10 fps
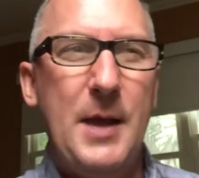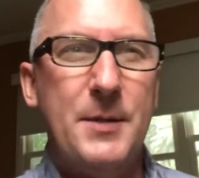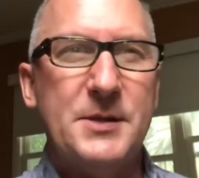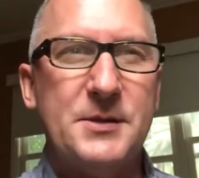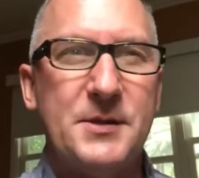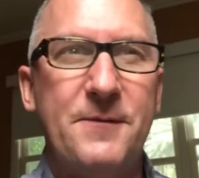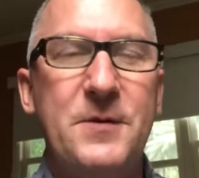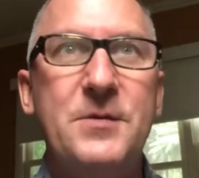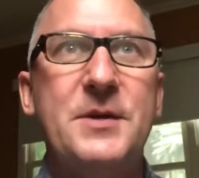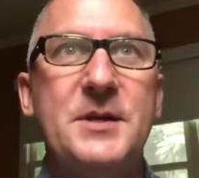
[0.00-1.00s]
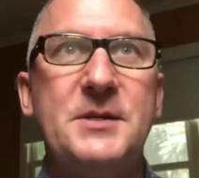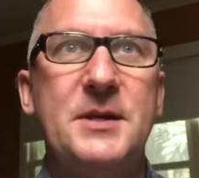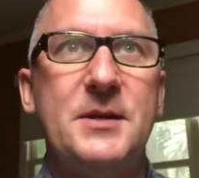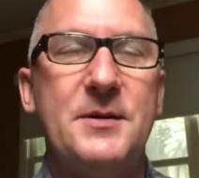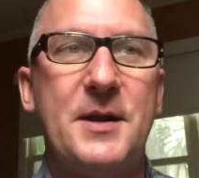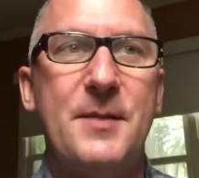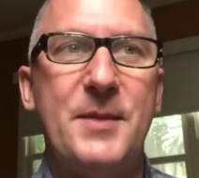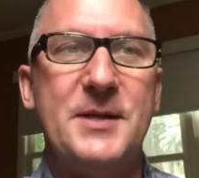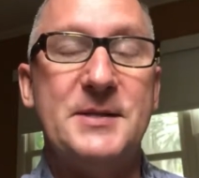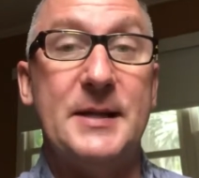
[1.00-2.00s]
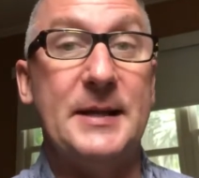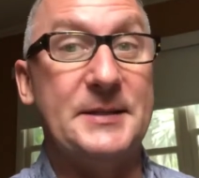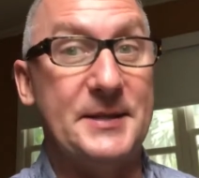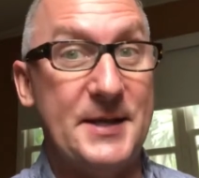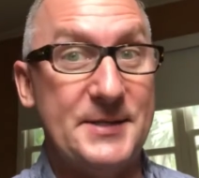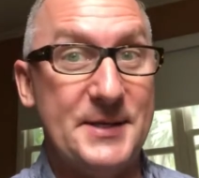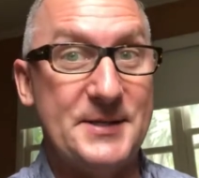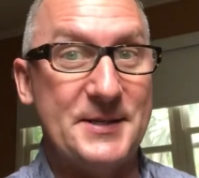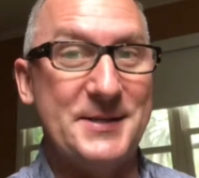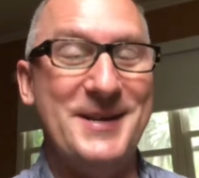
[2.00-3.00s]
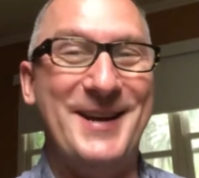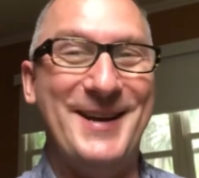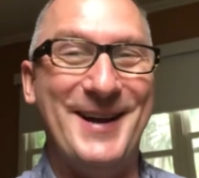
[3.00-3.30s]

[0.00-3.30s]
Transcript: Because there's a few things in here that I might say, like today's lesson,